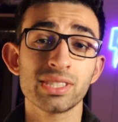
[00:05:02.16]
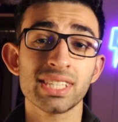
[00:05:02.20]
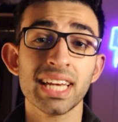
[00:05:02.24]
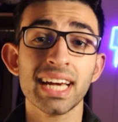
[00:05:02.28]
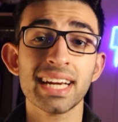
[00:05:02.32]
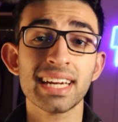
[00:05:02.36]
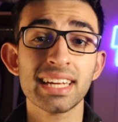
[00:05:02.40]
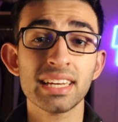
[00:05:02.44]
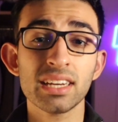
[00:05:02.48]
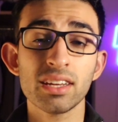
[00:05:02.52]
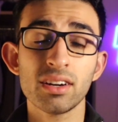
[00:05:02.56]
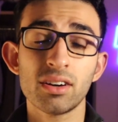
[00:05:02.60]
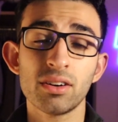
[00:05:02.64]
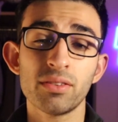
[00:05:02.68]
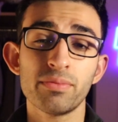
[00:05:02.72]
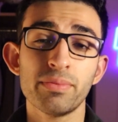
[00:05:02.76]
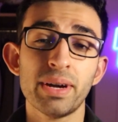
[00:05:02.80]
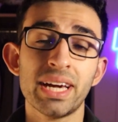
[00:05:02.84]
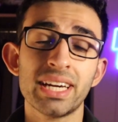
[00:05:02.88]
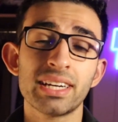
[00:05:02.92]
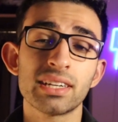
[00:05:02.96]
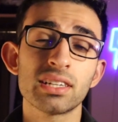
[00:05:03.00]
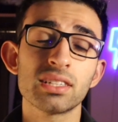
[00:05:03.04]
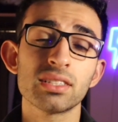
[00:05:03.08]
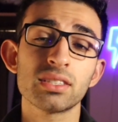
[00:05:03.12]
second year of
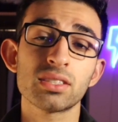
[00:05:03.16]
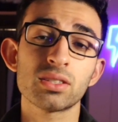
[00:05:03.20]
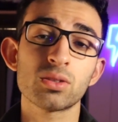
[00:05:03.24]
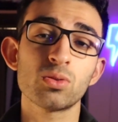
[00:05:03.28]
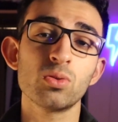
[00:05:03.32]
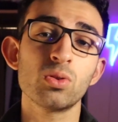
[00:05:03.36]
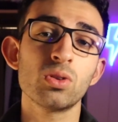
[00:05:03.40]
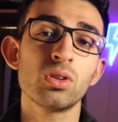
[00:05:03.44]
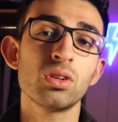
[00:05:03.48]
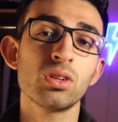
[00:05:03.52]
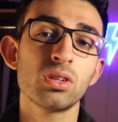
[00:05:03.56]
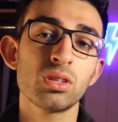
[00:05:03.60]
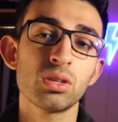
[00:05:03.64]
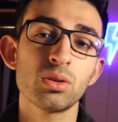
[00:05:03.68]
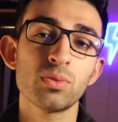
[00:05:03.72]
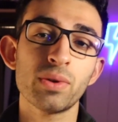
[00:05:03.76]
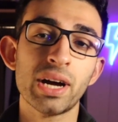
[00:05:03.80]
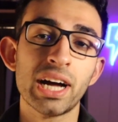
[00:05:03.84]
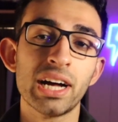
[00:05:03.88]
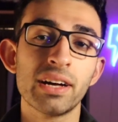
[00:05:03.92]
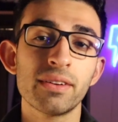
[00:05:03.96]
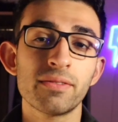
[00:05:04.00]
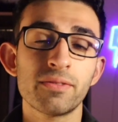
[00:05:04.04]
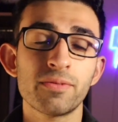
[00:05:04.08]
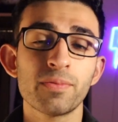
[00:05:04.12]
medical school. You
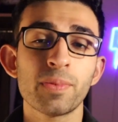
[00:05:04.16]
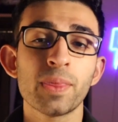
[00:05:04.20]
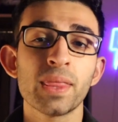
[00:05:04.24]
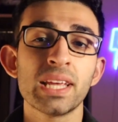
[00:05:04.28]
have